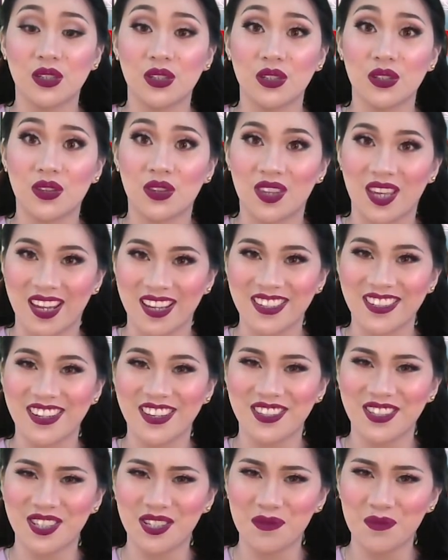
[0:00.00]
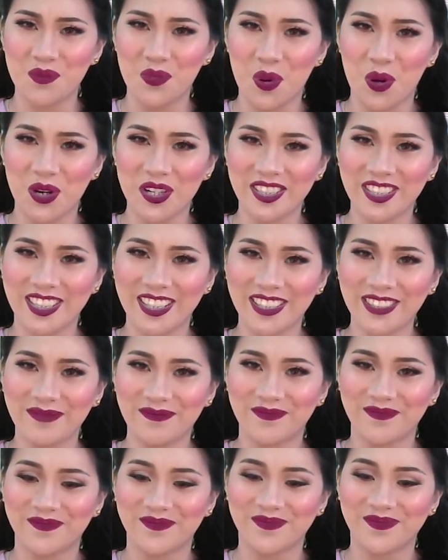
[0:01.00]
Do you think it's important?
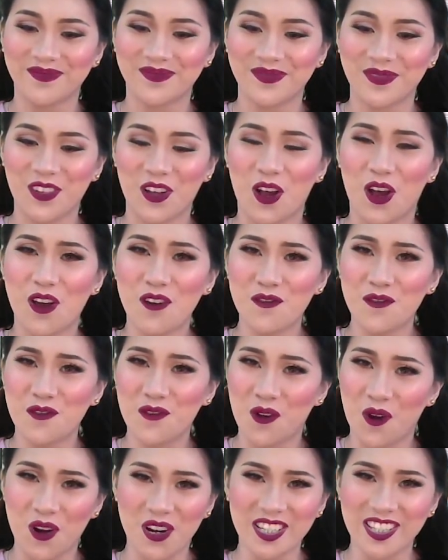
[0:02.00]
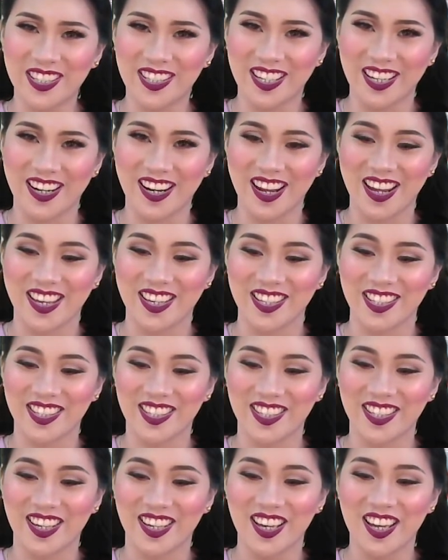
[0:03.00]
Of course it
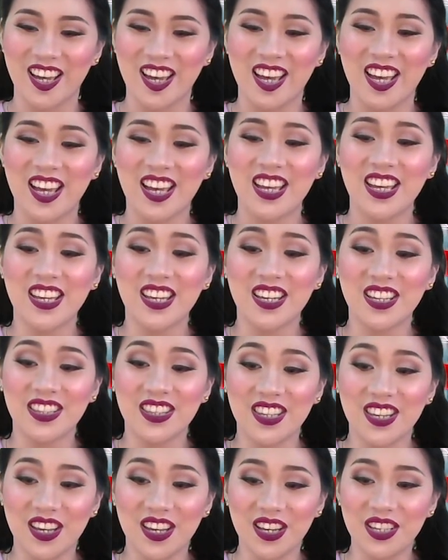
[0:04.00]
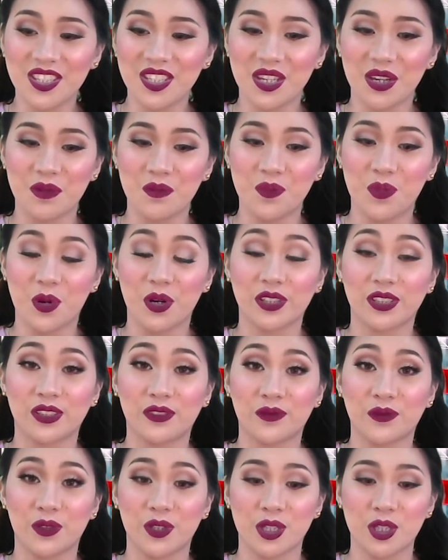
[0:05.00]
is. It is
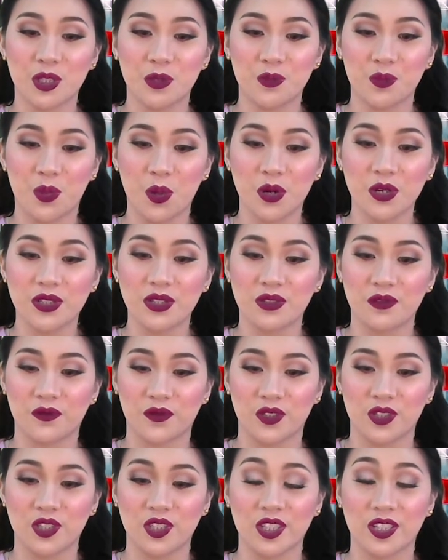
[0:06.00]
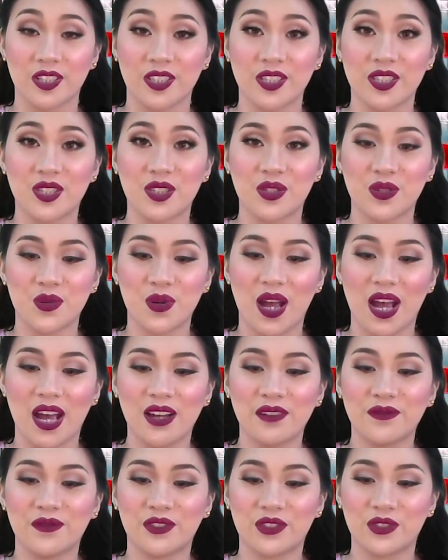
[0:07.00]
important for the sports officials to
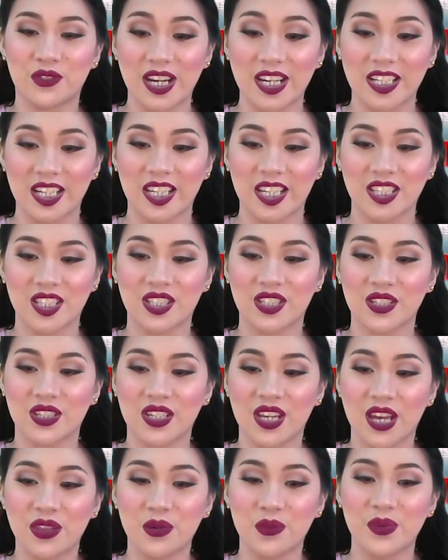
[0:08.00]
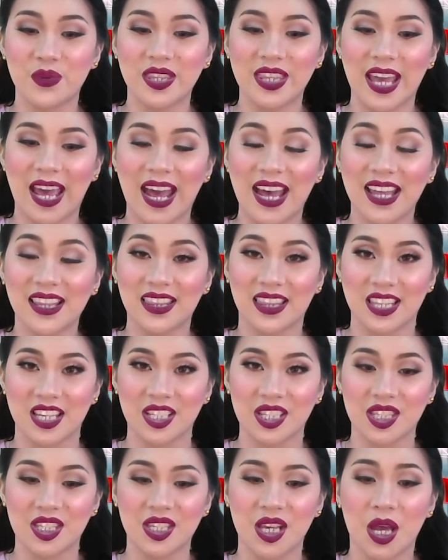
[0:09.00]
have trainings together with the
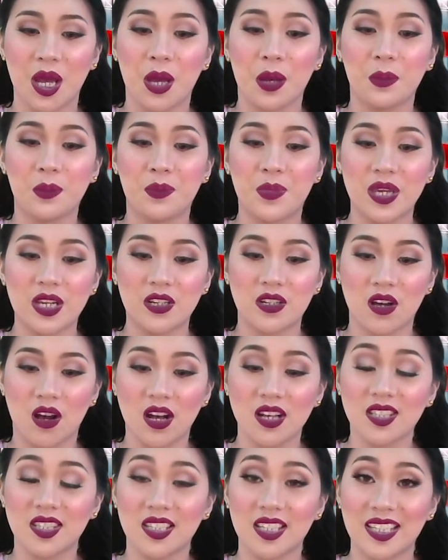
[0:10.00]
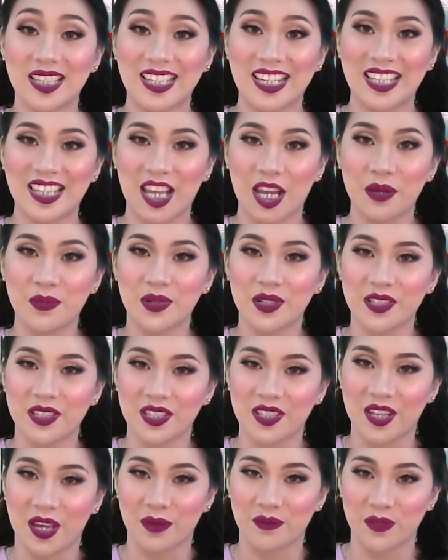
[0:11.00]
athletes because it
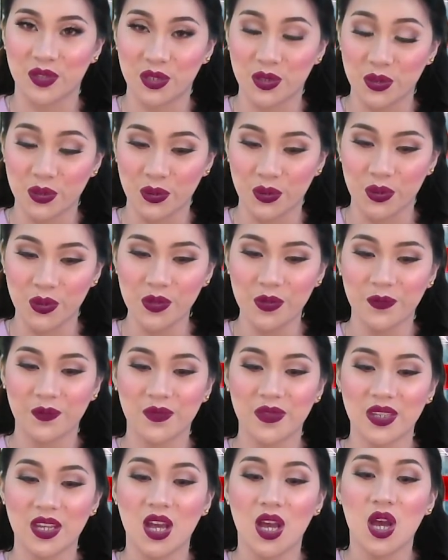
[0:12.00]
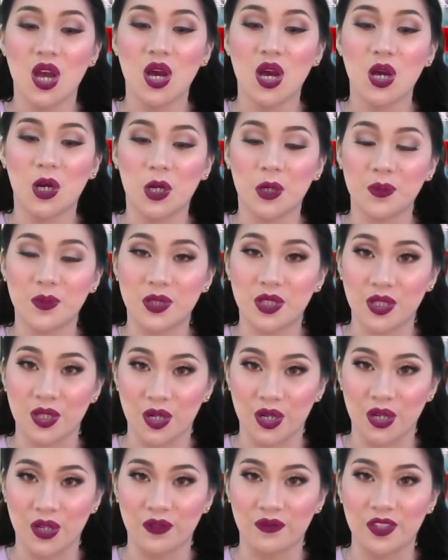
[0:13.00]
enables them to
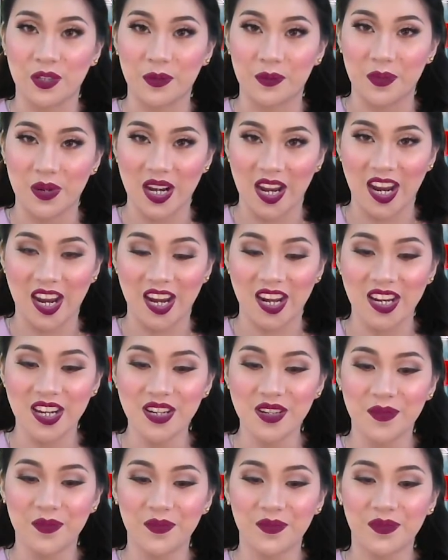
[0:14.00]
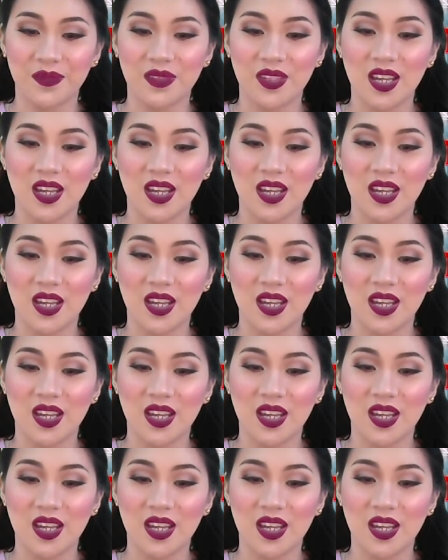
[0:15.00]
observe the play,